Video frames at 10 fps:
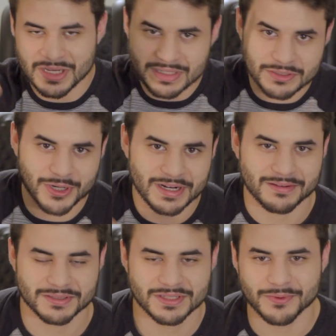And then try it
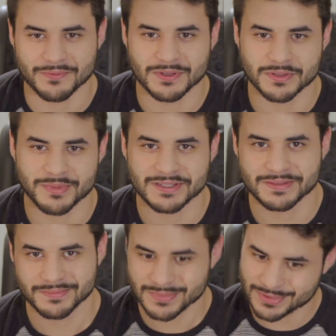out. See what feels
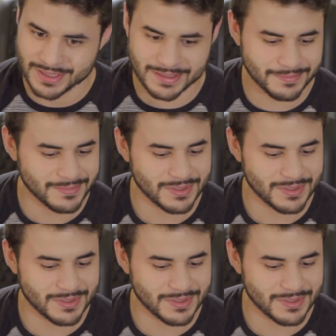best. Okay?